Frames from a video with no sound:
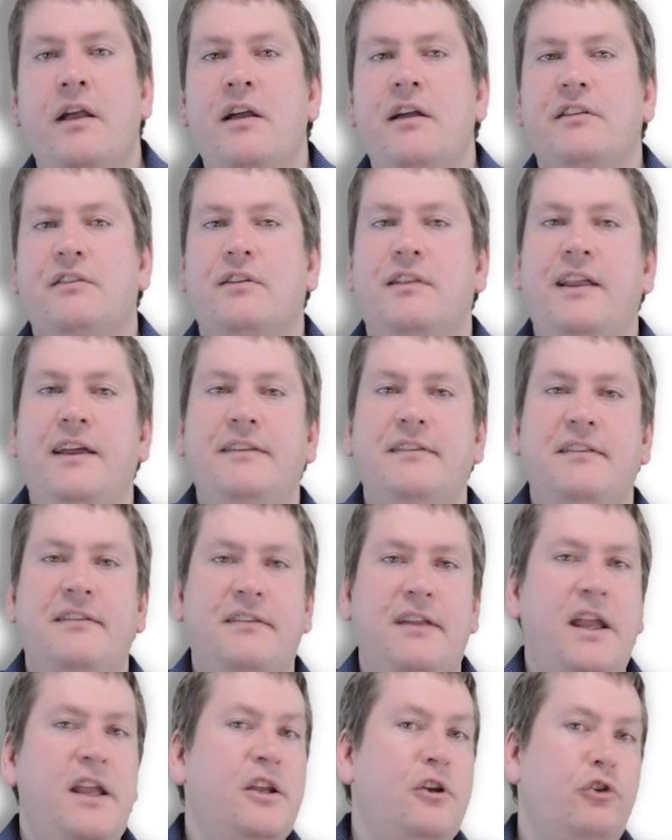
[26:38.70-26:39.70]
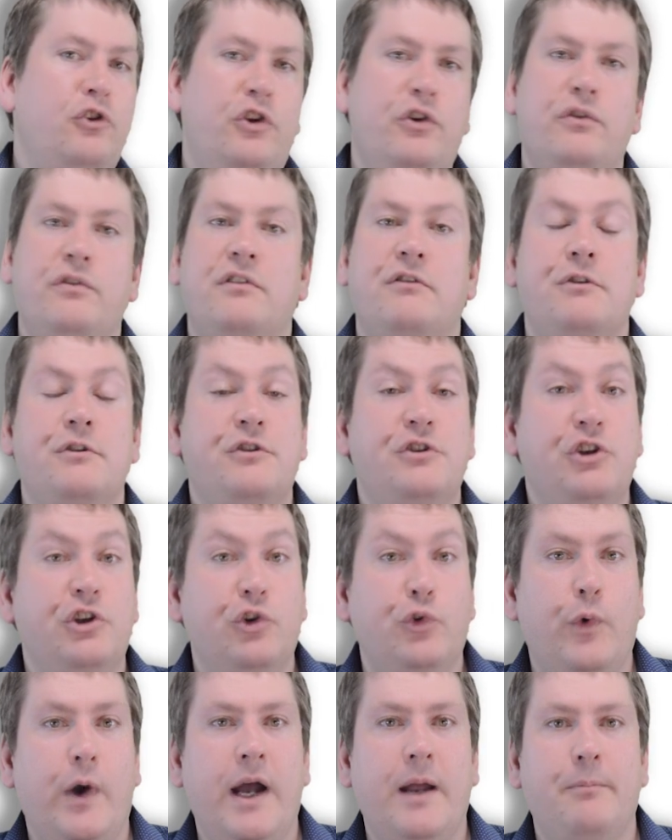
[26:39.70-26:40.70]
So let's say you use the
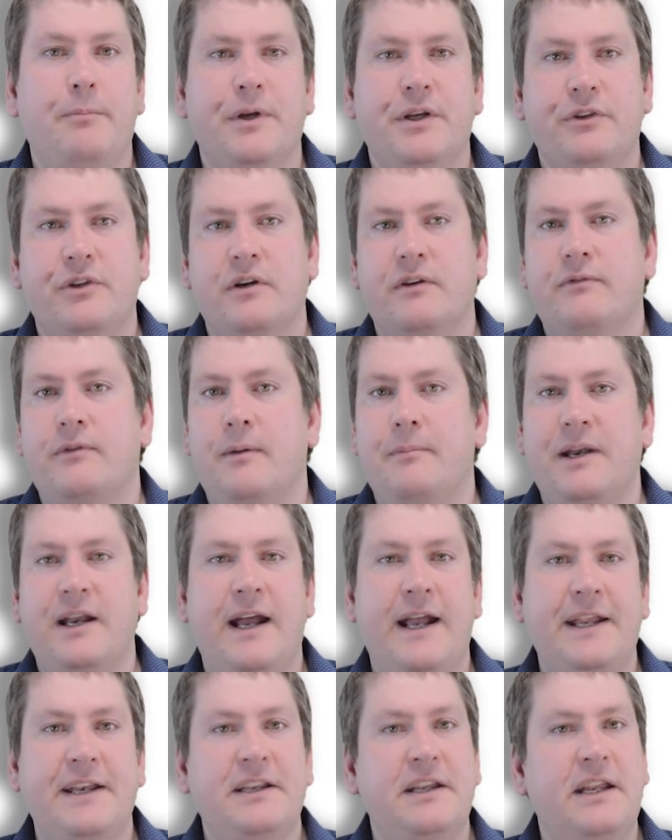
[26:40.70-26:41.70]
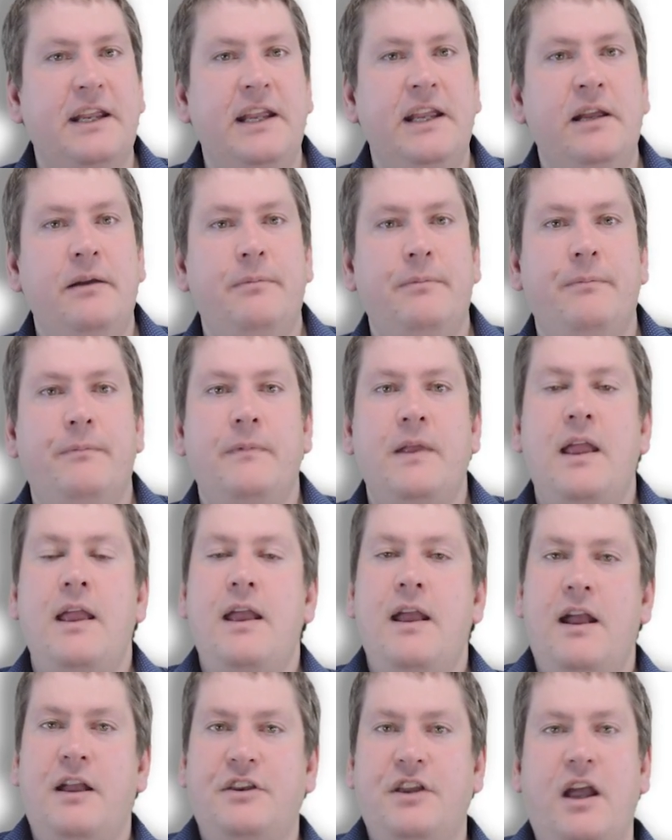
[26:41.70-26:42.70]
GUI builder from an IDE
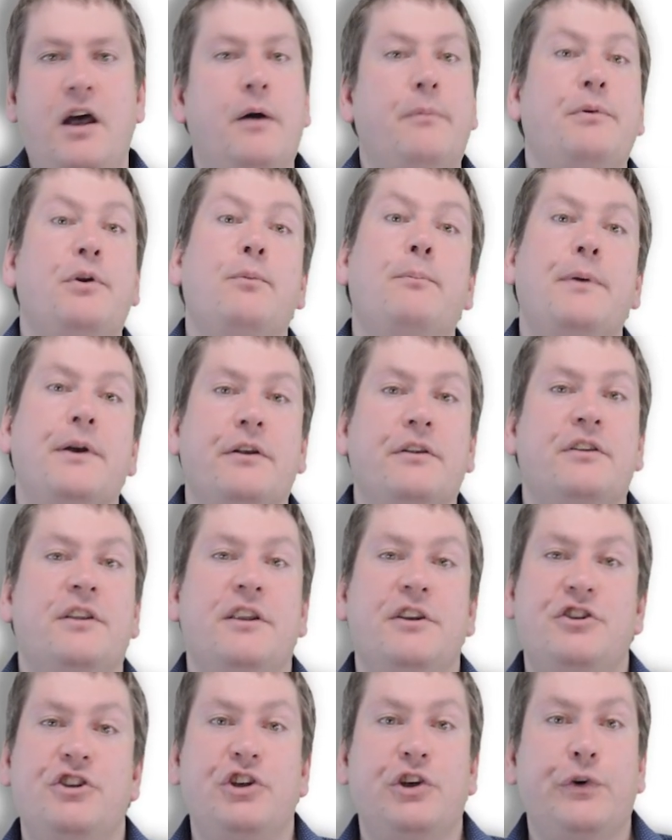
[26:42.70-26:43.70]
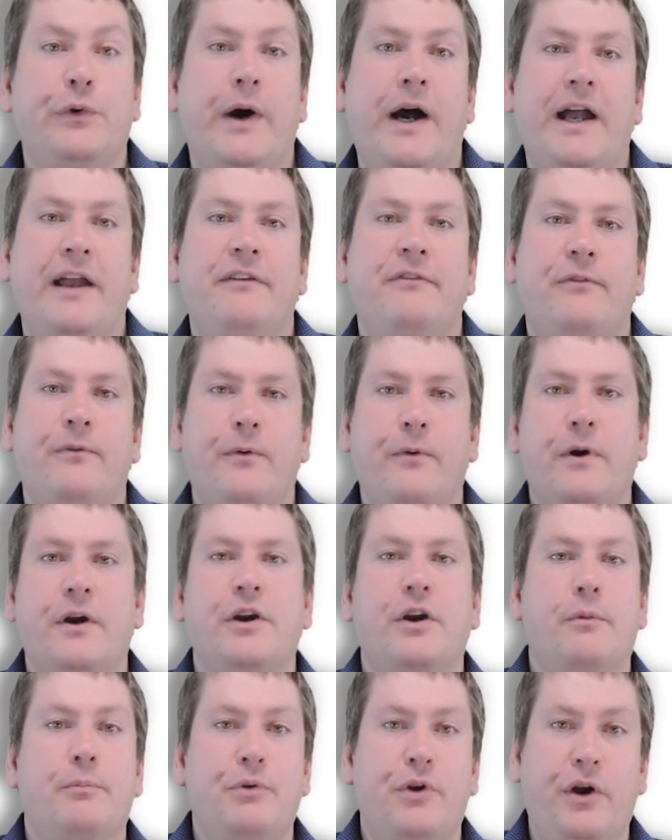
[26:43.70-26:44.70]
to help you build the GUI for
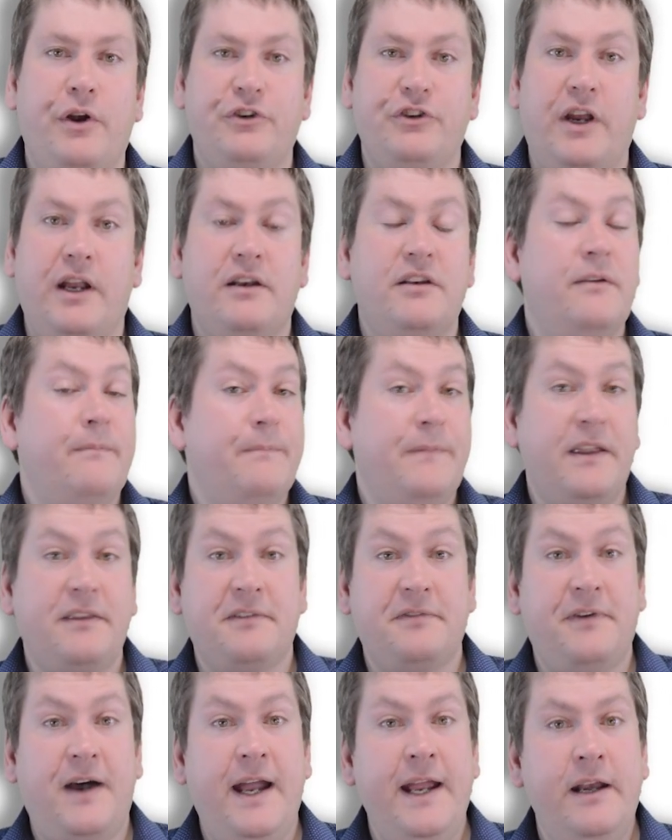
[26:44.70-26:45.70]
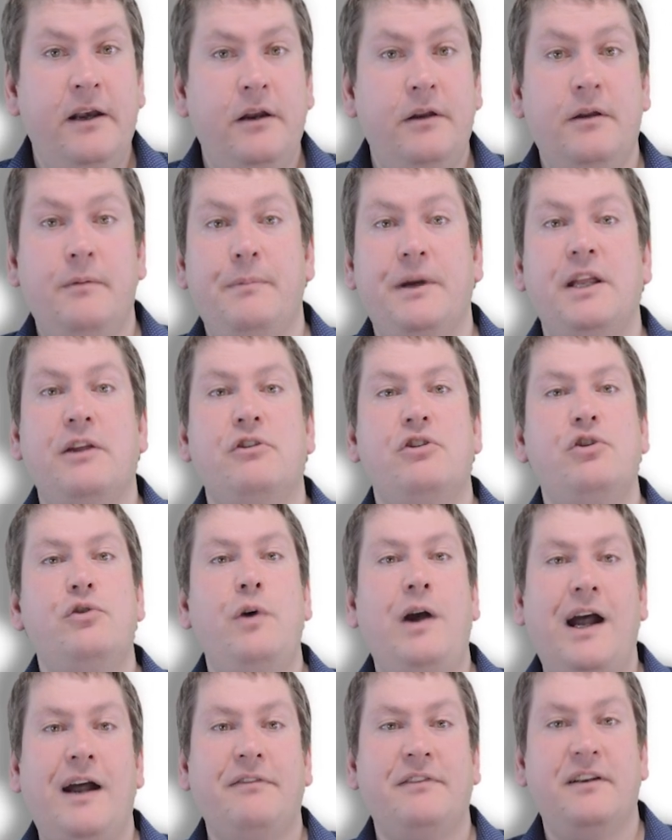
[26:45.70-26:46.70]
your project. That's fine, but you do
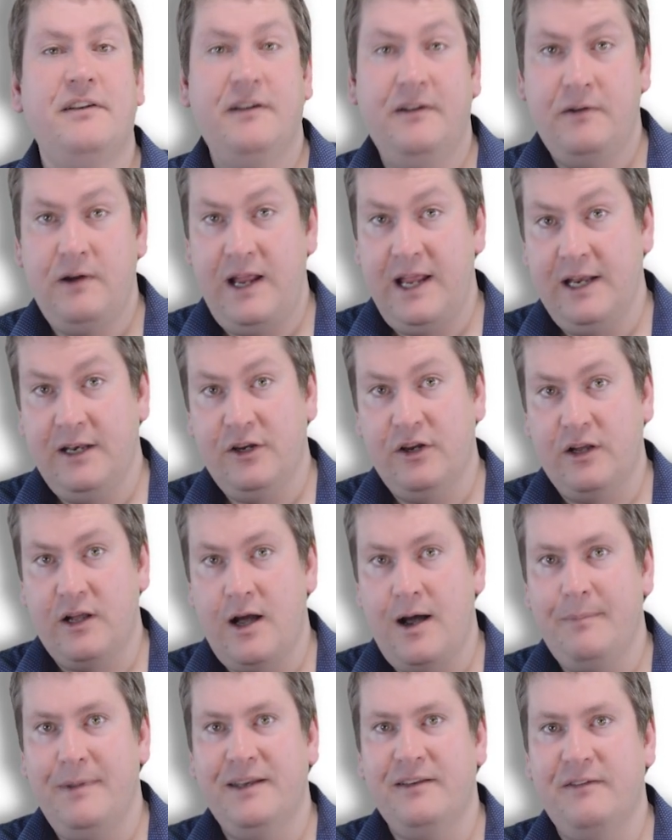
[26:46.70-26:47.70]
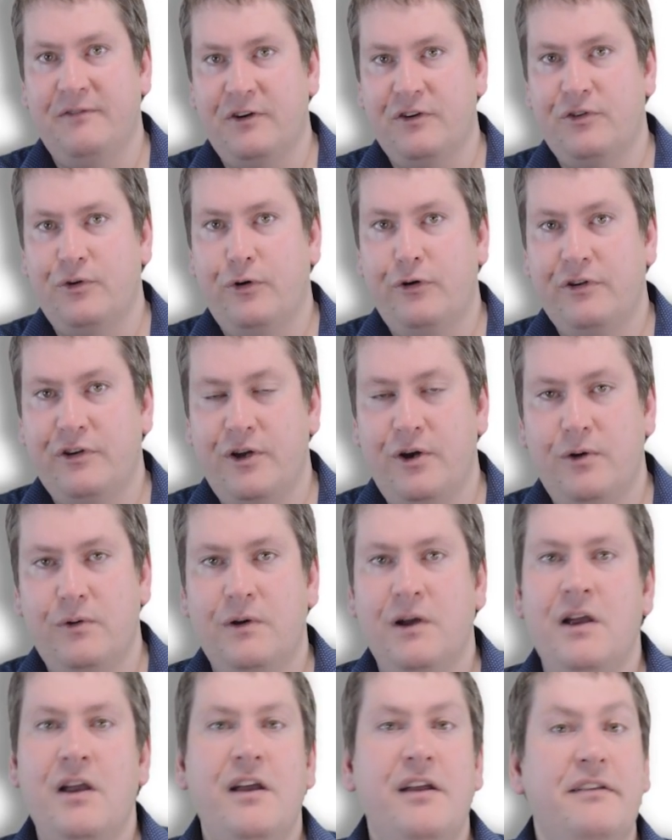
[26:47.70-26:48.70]
have to, in the comments of your source
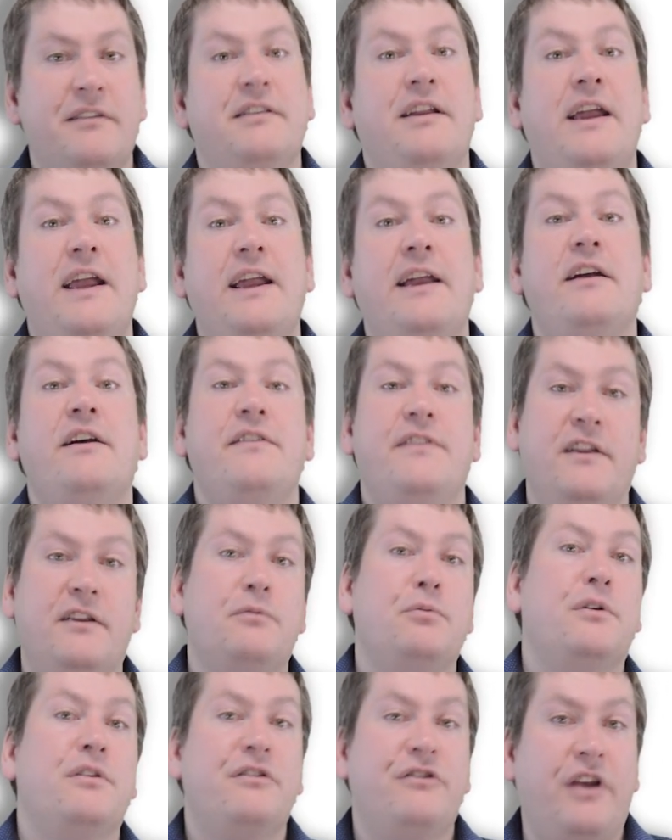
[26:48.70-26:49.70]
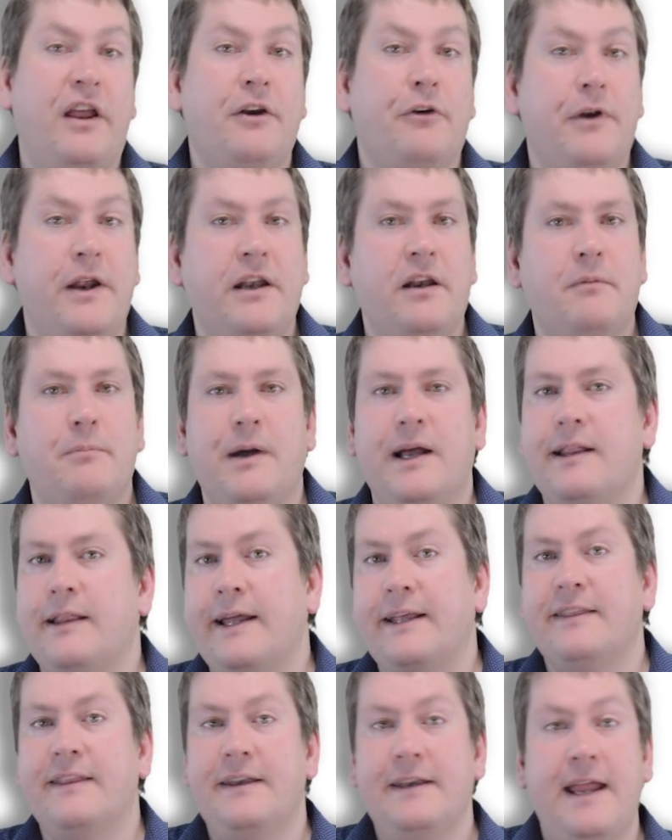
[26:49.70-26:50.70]
code, say this was generated by
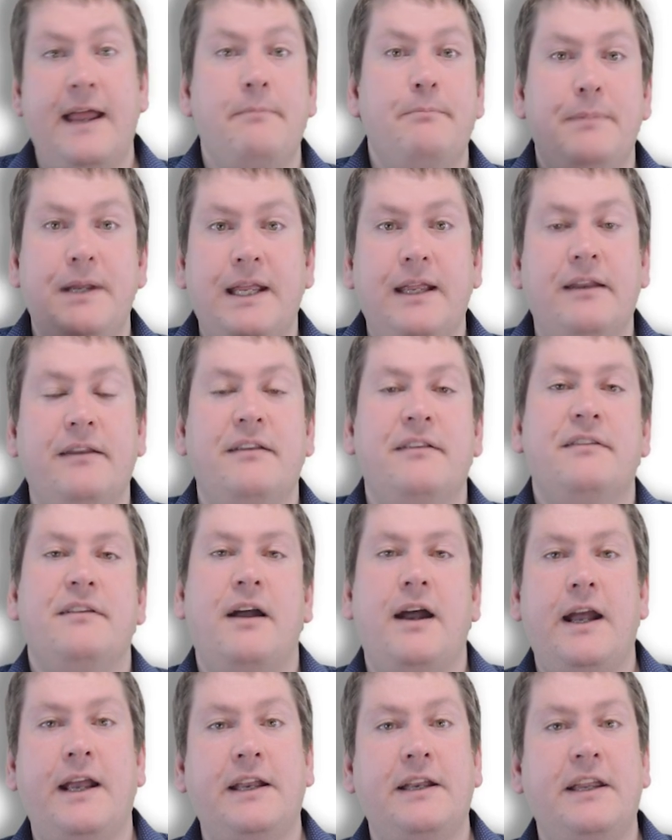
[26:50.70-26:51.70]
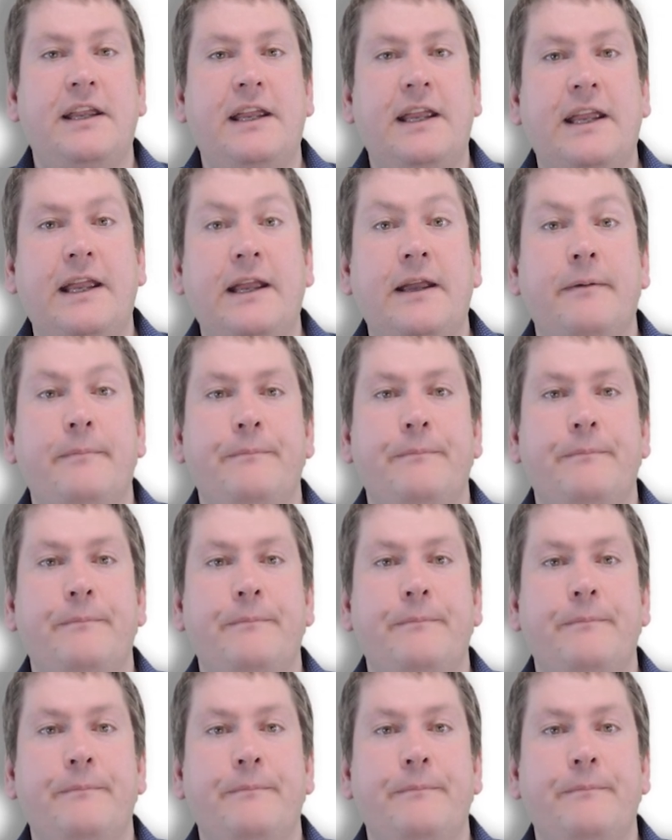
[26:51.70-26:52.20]
like the NetBeans IDE.